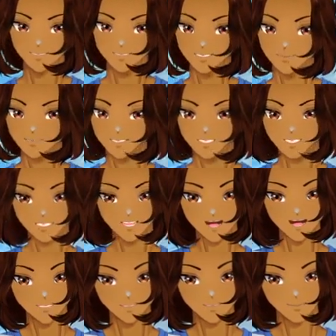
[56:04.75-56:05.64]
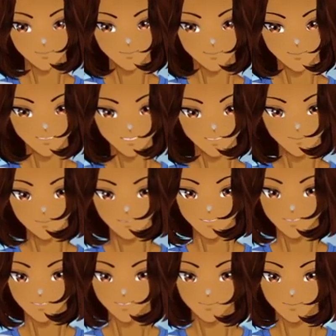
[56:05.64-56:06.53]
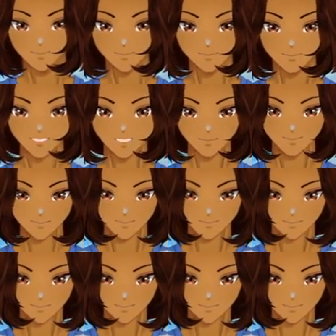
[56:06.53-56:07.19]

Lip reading: it's a good opportunity. That's a good thing too, maybe.